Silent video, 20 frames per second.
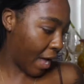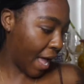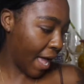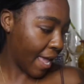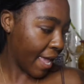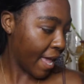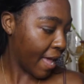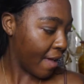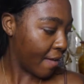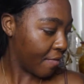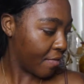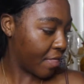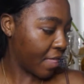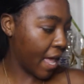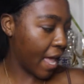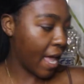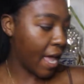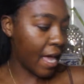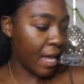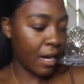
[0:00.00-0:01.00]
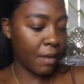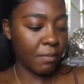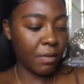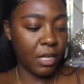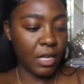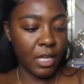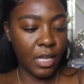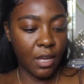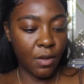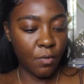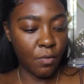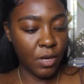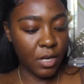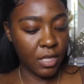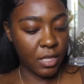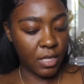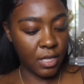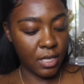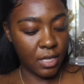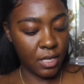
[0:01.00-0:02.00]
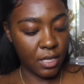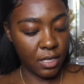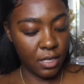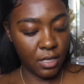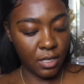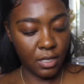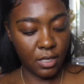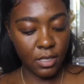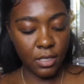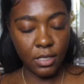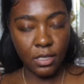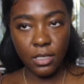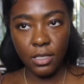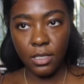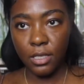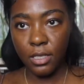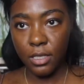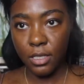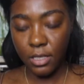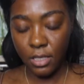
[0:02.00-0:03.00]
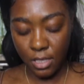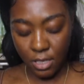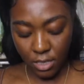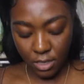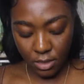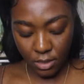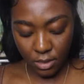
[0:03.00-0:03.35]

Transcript: I have that. I'm going to get one of these